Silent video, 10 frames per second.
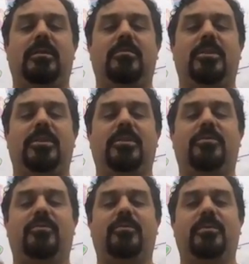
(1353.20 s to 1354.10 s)
But
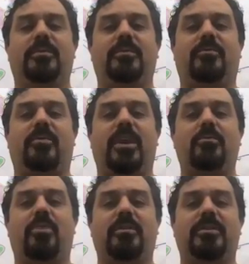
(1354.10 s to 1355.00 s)
this
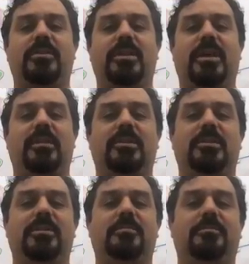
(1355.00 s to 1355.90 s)
framework of the
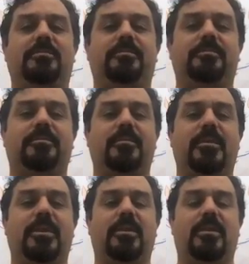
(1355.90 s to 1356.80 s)
skeleton,
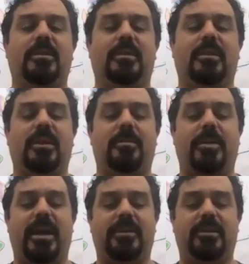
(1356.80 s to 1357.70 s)
the
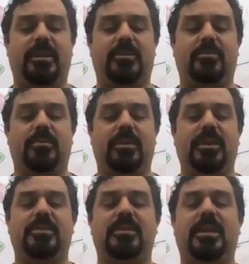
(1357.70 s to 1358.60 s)
capacity to
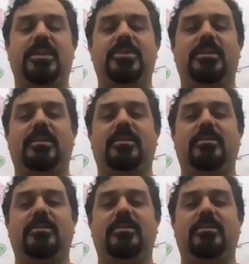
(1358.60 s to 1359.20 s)
release tension,